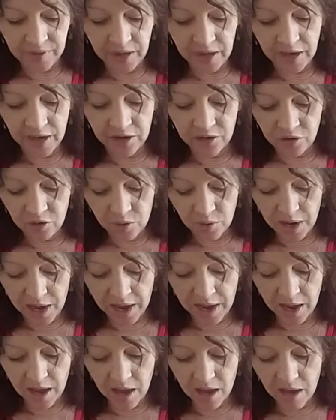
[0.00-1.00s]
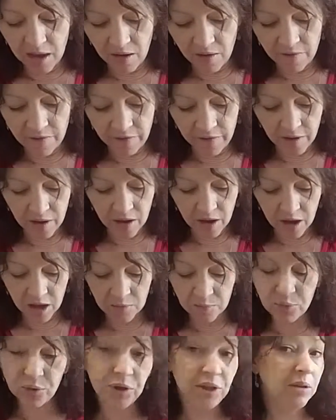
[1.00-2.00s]
And you have a
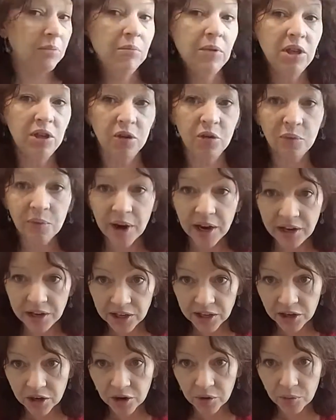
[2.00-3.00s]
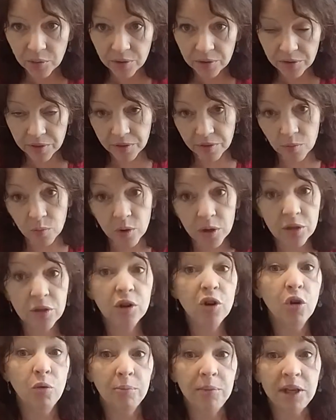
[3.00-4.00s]
complete meal right here with
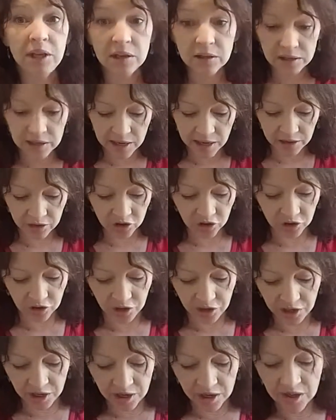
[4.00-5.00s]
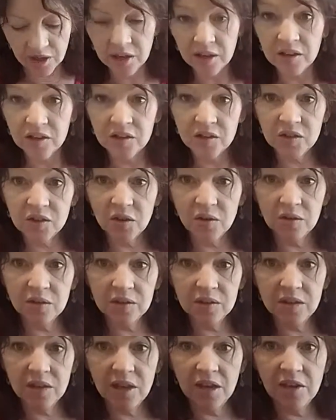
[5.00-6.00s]
no meat, actually. So
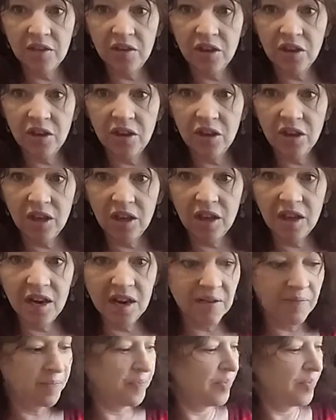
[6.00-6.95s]
doesn't that look good?